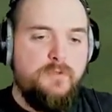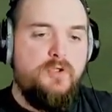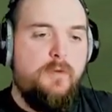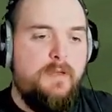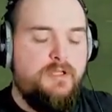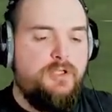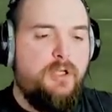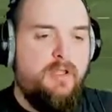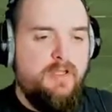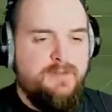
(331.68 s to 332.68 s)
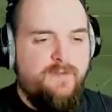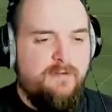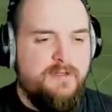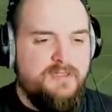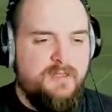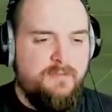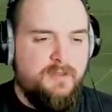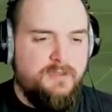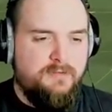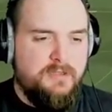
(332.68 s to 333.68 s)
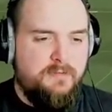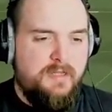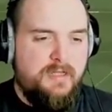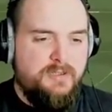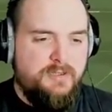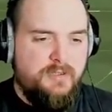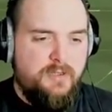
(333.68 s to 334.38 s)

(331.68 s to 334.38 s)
It's not a bad shot. It's very similar to a splash.